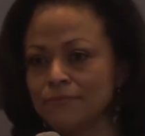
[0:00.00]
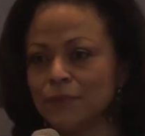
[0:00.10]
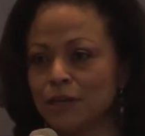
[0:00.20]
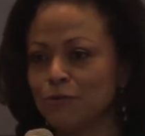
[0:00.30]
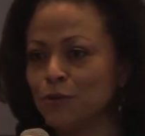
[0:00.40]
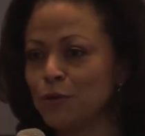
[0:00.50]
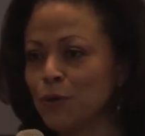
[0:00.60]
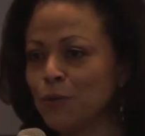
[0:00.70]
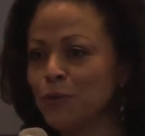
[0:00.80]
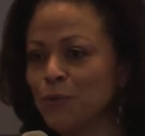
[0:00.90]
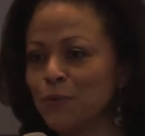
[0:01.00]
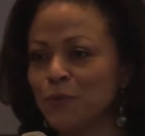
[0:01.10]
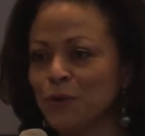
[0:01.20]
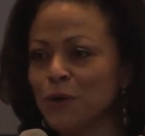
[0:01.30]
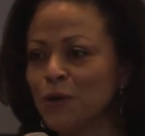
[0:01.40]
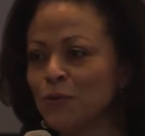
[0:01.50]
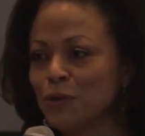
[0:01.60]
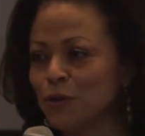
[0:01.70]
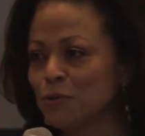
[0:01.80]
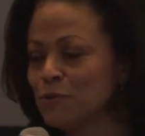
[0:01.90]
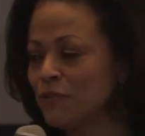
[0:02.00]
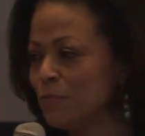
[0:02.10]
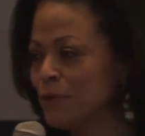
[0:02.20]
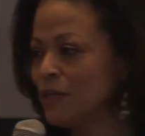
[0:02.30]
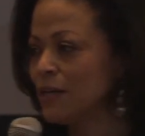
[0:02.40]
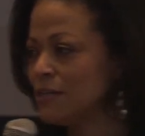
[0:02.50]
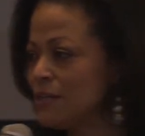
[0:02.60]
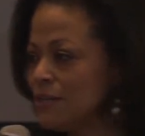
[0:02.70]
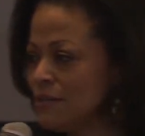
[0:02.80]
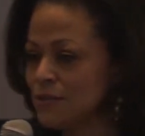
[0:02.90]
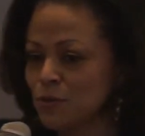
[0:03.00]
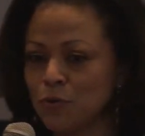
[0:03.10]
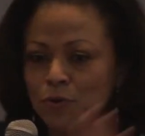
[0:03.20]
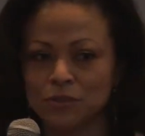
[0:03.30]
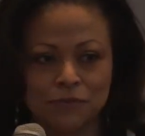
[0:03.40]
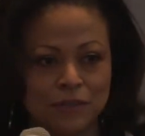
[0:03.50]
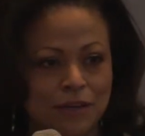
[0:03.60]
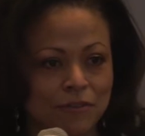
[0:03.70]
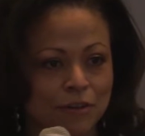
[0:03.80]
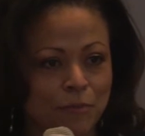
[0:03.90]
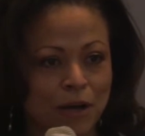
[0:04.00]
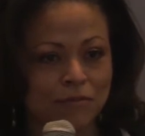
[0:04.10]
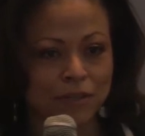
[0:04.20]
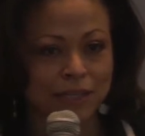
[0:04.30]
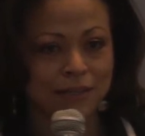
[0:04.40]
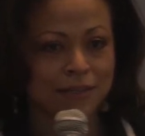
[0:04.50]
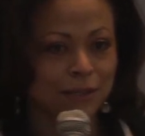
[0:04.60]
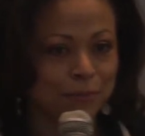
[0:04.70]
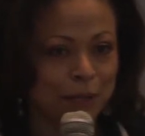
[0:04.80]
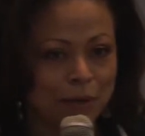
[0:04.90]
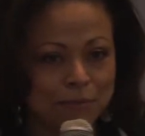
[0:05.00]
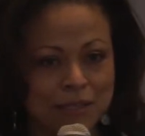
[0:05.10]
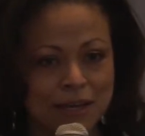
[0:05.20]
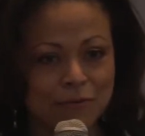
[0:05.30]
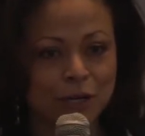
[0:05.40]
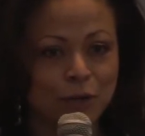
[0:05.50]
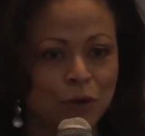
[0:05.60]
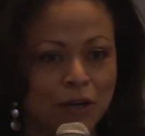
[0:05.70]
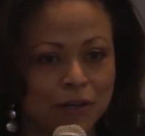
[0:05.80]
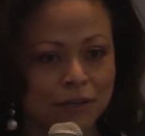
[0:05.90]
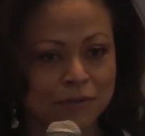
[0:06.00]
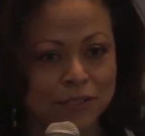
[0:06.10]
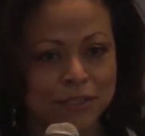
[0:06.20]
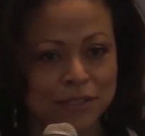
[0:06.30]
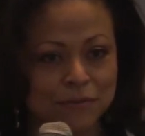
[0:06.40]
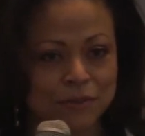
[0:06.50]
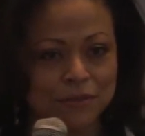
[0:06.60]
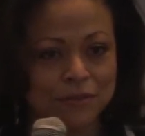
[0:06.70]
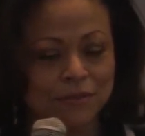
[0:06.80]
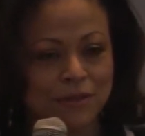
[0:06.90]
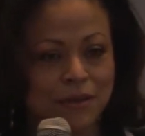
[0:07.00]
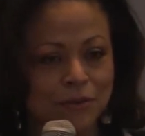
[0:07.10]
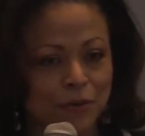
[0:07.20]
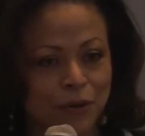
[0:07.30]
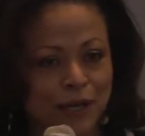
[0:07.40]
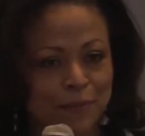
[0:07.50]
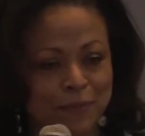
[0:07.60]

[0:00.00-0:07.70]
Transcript: Many of you know. You go to a developing nation, it's a whole different level of poverty. You know, my mom didn't have running water when she was growing up.